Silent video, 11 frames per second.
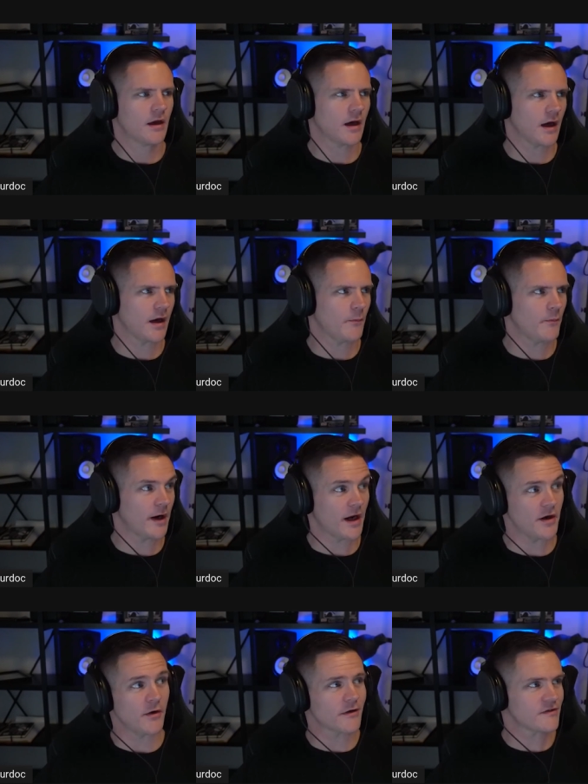um, and i
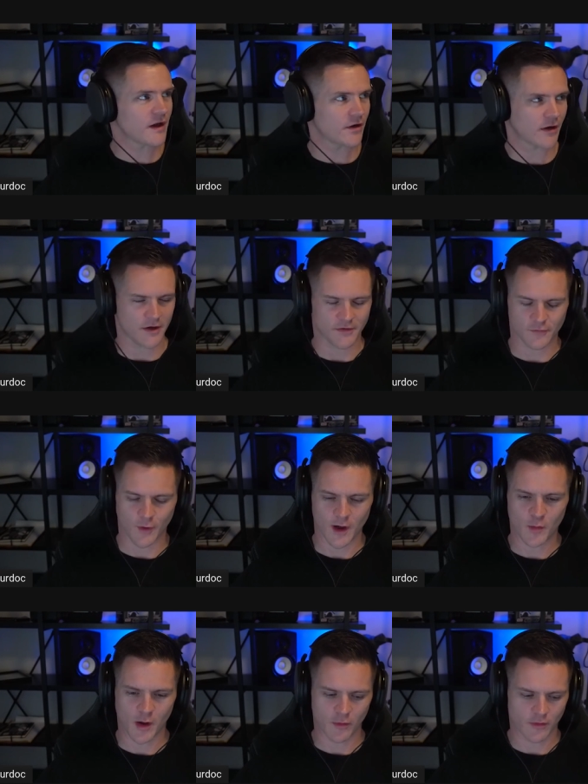noticed that your guys' white
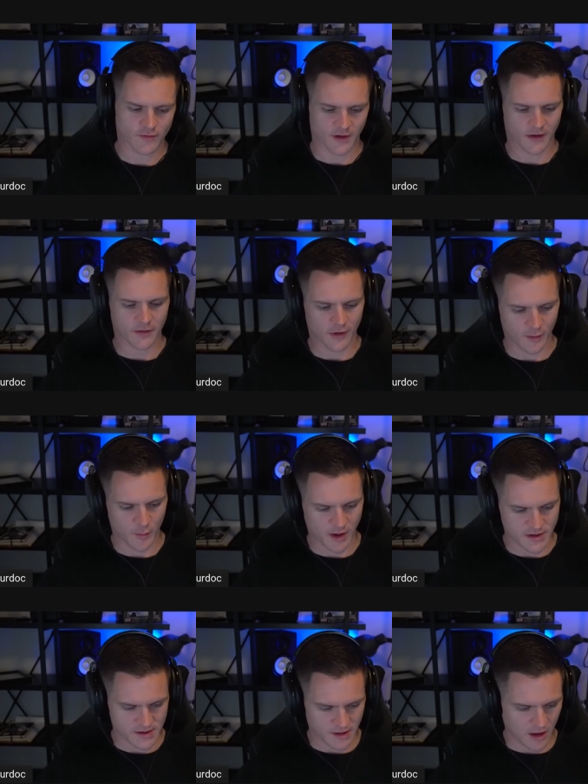paper was like 30
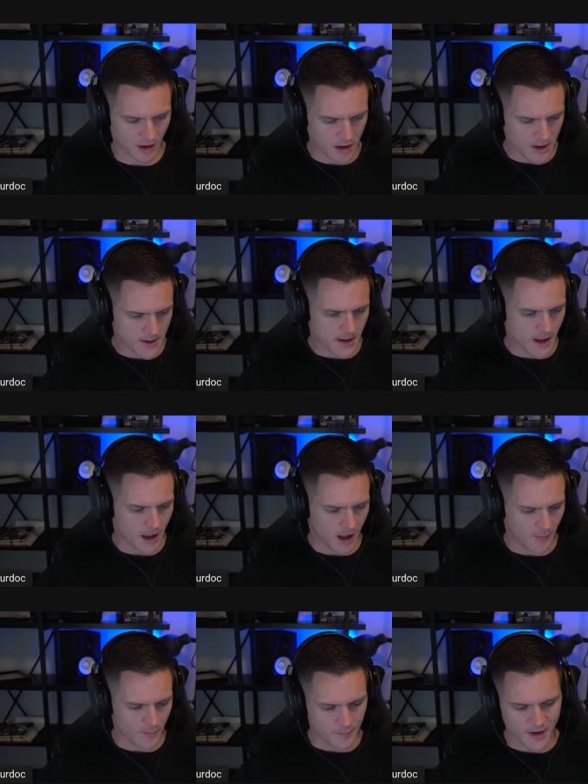pages long um,